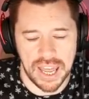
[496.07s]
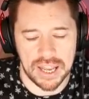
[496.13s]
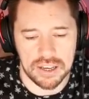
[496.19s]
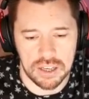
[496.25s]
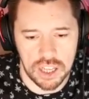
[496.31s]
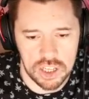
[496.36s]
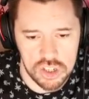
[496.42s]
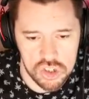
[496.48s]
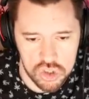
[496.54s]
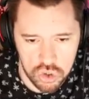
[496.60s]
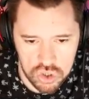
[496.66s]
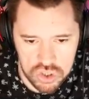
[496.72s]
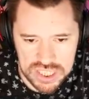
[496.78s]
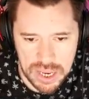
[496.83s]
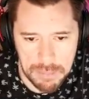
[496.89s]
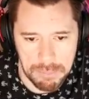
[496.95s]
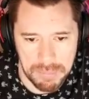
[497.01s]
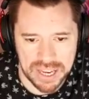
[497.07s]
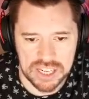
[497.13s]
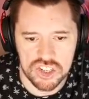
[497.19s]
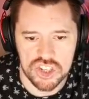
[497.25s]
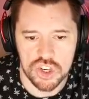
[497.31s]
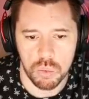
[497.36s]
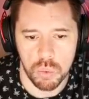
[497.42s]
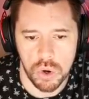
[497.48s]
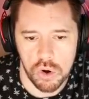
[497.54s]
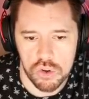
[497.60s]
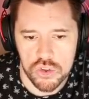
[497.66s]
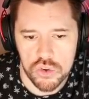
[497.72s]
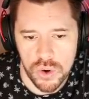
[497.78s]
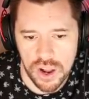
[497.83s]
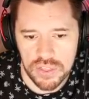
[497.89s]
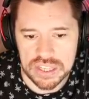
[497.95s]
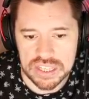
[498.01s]
And as long as they manage it well
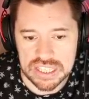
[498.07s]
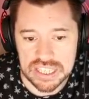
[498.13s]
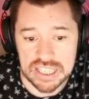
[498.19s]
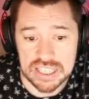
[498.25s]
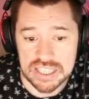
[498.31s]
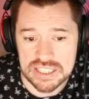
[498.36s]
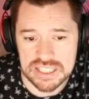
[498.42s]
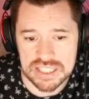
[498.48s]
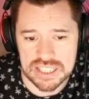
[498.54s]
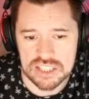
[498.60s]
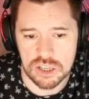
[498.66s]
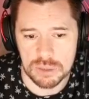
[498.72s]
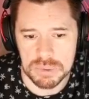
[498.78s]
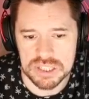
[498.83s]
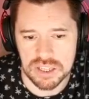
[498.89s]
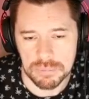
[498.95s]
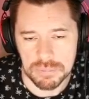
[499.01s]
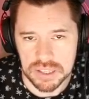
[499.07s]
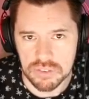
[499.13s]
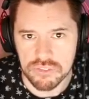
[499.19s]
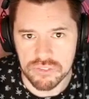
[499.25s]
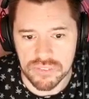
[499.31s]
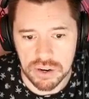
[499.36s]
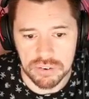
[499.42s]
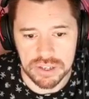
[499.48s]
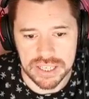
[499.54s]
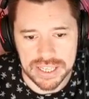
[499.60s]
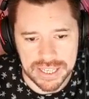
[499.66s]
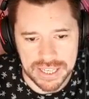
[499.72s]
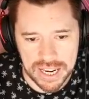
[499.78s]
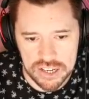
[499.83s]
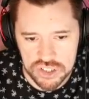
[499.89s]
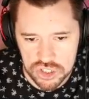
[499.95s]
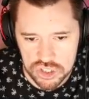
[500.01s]
throughout the year, this could be something very
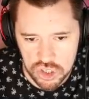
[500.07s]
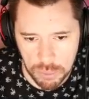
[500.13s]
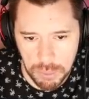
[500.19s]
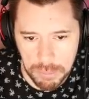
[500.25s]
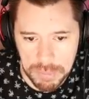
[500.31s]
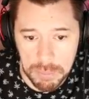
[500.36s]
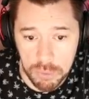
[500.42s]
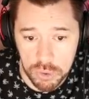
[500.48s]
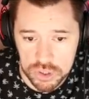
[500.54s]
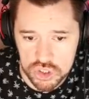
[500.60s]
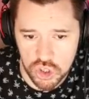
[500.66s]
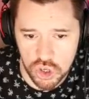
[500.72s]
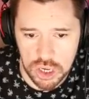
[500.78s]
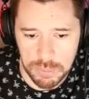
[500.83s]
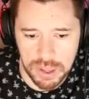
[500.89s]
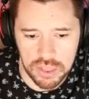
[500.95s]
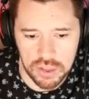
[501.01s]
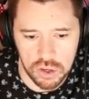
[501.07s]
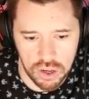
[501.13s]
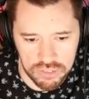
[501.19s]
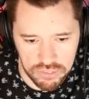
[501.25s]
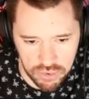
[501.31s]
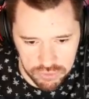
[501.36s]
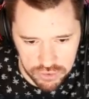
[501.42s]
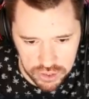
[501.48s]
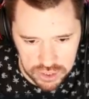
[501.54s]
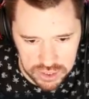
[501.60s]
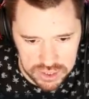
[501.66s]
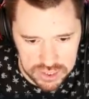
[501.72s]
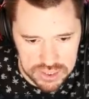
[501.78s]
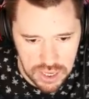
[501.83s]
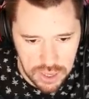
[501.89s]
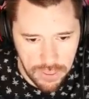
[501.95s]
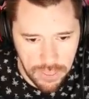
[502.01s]
engaging. So I'm a bit more excited about the live FUT
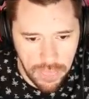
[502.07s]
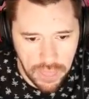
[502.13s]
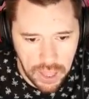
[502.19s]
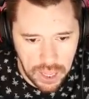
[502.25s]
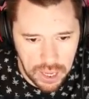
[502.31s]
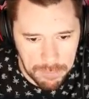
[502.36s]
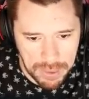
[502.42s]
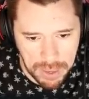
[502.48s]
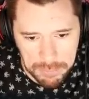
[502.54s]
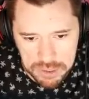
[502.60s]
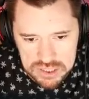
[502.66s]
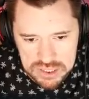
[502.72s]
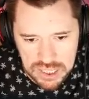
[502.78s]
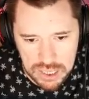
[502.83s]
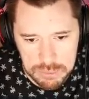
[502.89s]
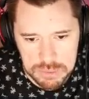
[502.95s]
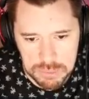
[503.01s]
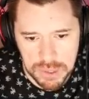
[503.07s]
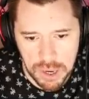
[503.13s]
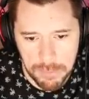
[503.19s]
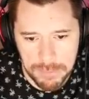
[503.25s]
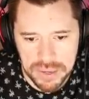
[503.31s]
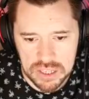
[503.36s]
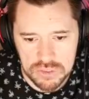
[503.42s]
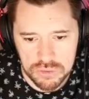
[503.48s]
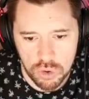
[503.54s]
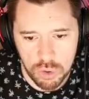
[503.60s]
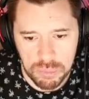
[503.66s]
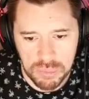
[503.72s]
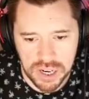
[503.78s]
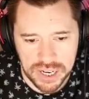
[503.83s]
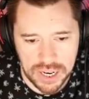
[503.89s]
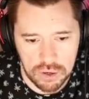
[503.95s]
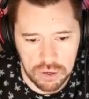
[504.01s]
friendlies. Am I still able to play on PS4 with
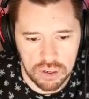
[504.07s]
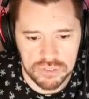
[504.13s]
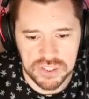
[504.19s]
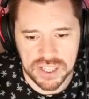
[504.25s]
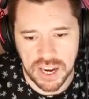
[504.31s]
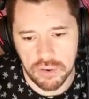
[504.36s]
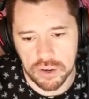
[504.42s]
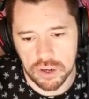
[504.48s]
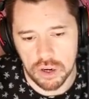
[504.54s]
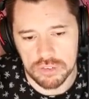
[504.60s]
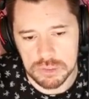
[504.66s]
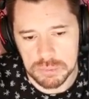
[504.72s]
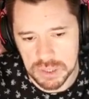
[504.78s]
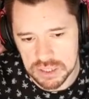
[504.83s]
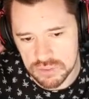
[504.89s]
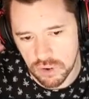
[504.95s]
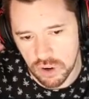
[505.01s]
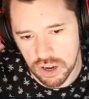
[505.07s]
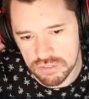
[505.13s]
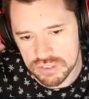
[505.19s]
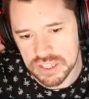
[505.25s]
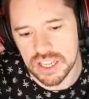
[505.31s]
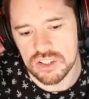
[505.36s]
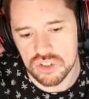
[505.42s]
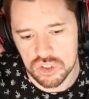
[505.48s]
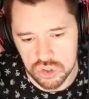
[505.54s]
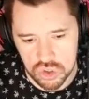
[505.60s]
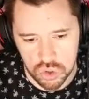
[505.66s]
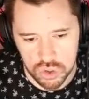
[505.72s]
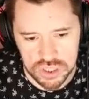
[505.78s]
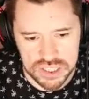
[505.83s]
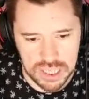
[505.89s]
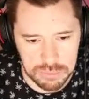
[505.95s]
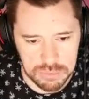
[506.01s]
my account after carrying over to PS5? Yes, just
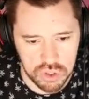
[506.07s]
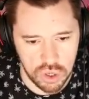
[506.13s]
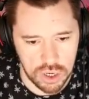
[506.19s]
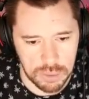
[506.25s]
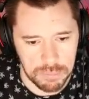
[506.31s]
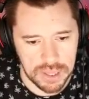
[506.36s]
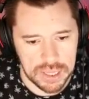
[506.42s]
not at the same time.